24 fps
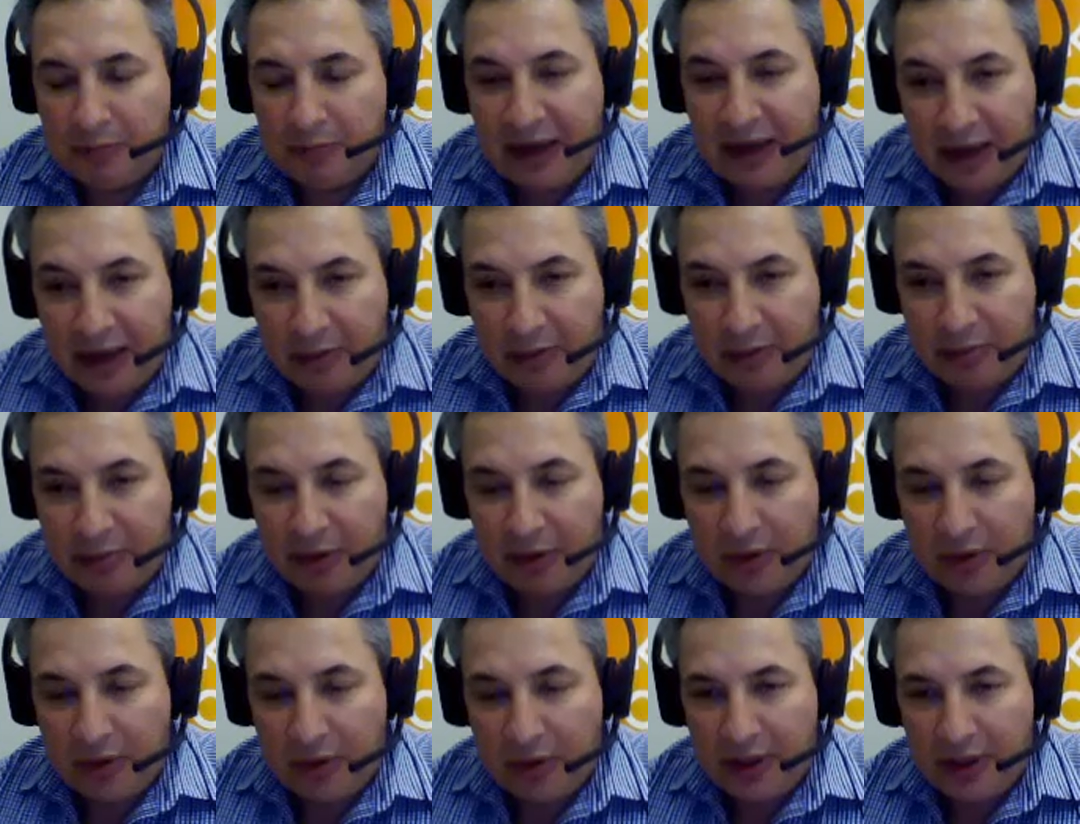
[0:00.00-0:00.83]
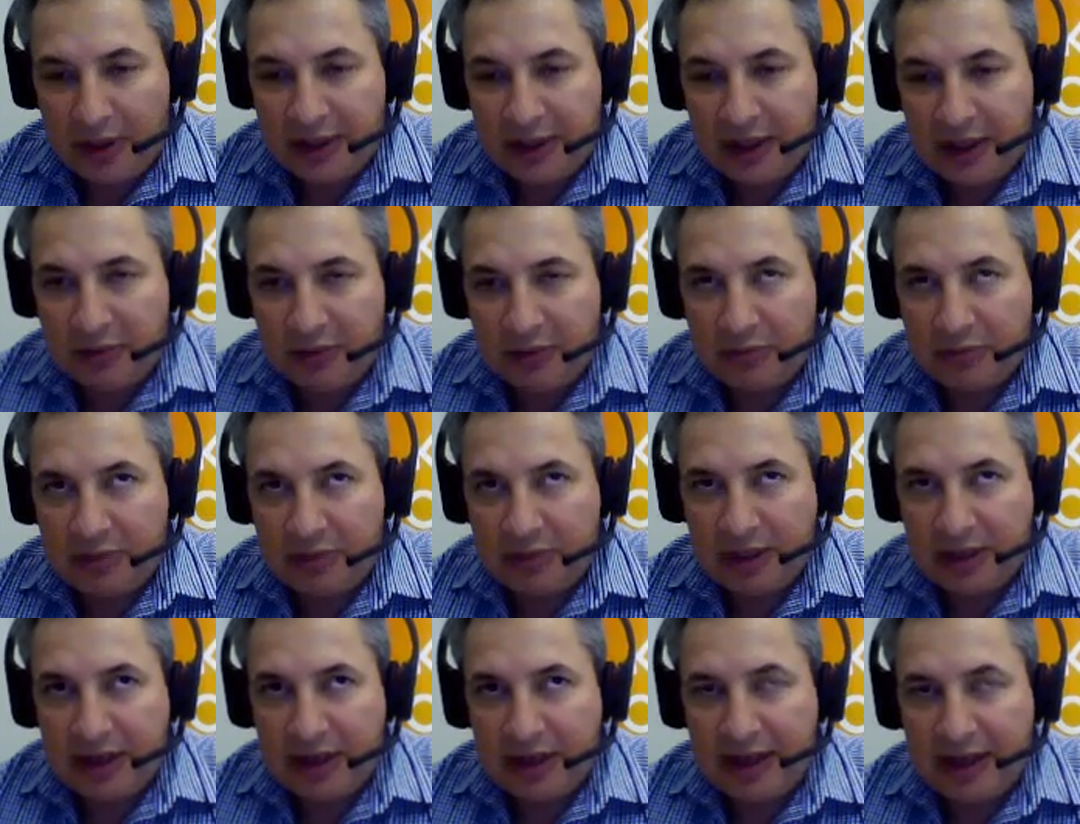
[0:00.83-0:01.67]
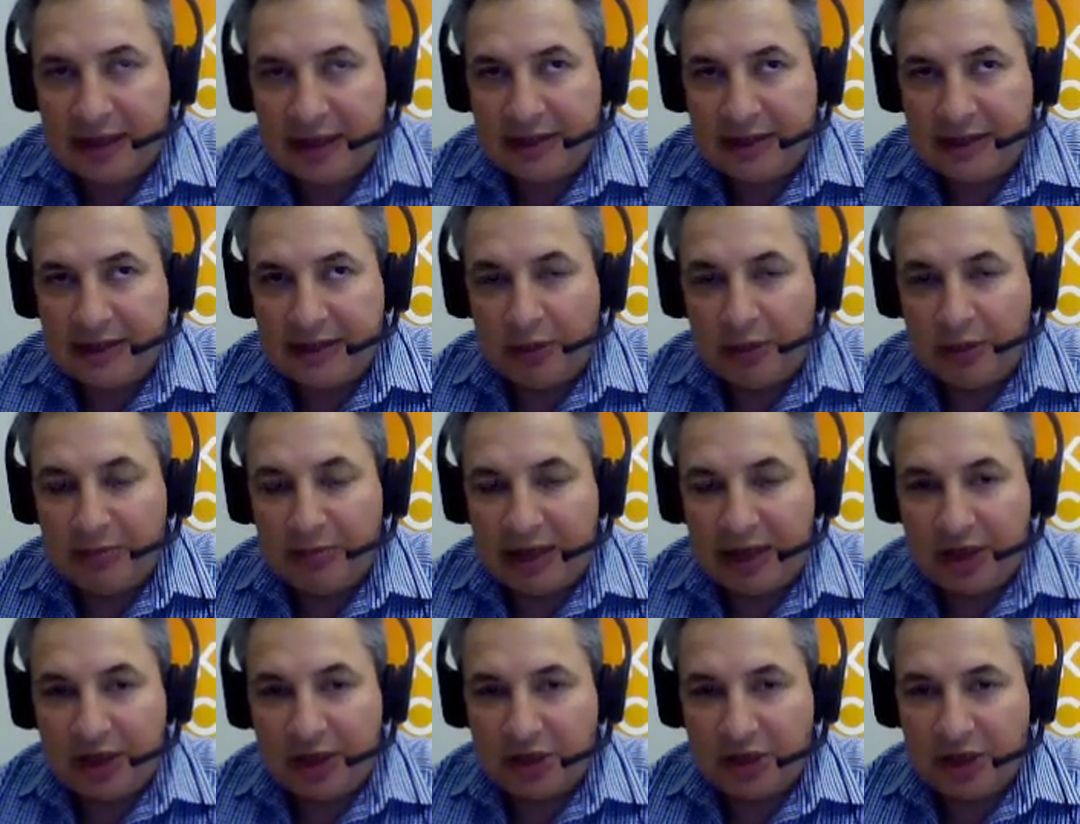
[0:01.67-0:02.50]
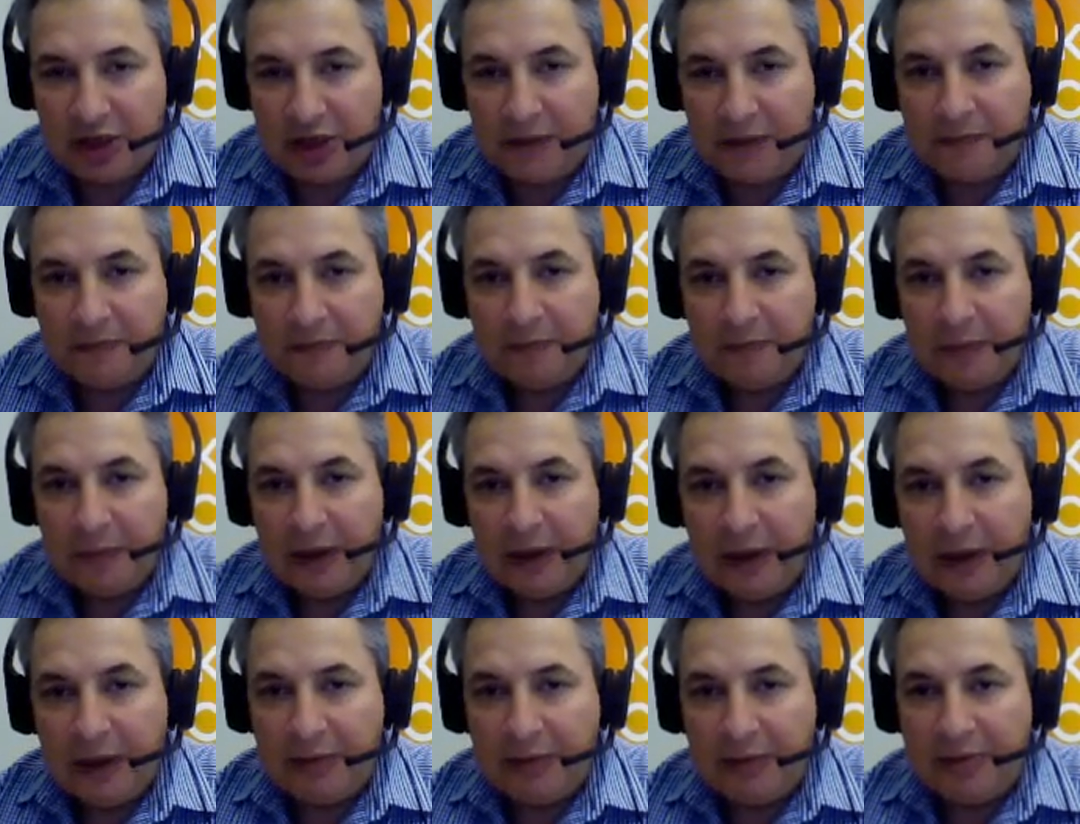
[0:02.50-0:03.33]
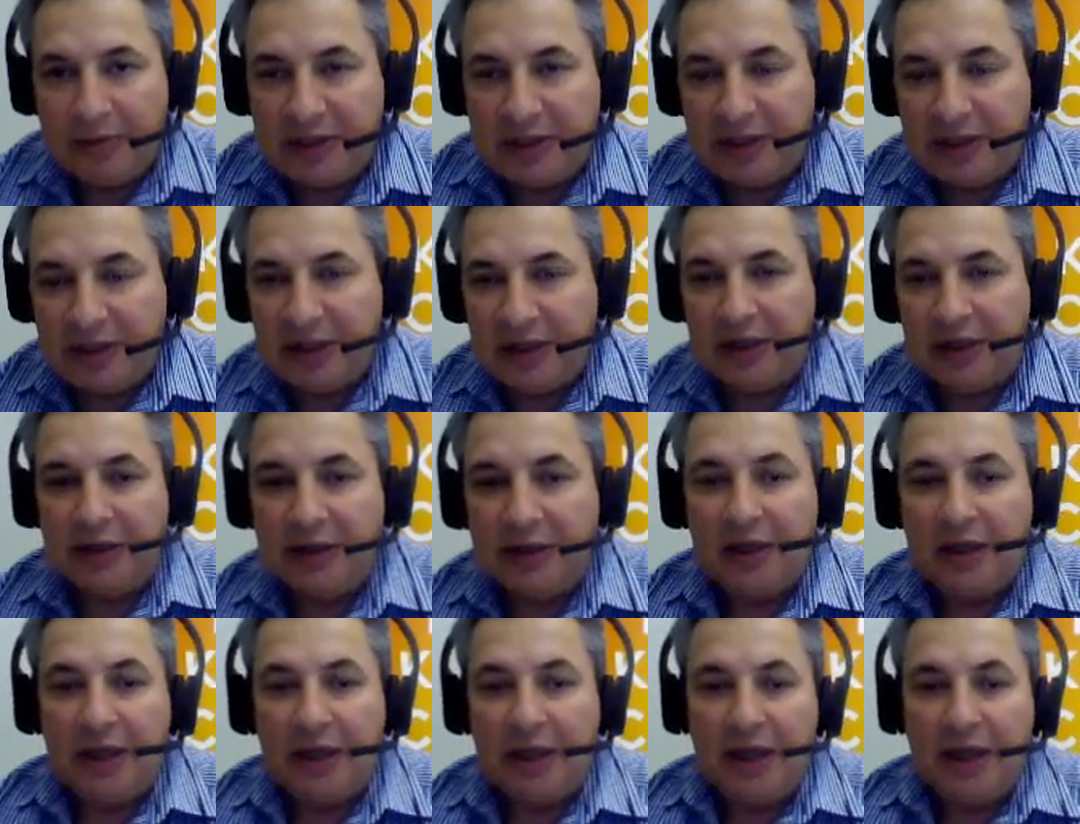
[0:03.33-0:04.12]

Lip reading: PowerPro and the other one being RTO Manager in particular,